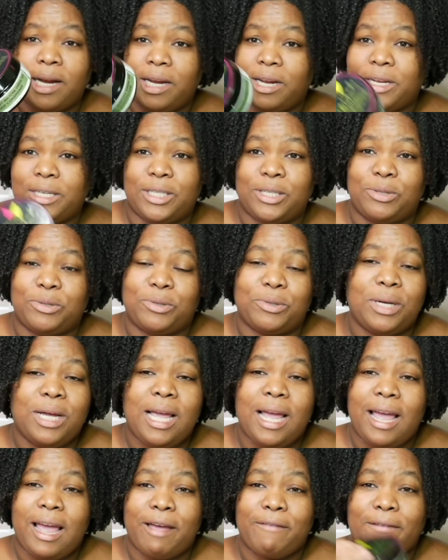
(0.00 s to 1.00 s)
hair, so
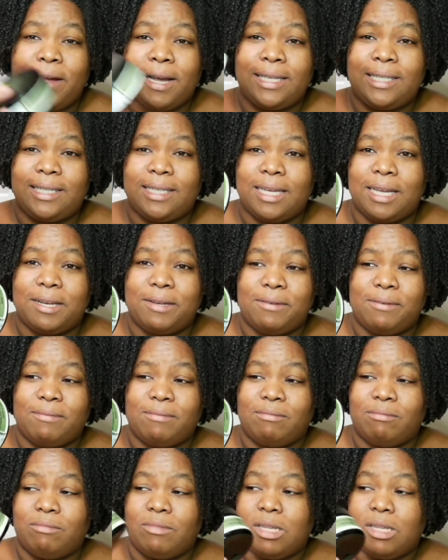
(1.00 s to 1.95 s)
if I sit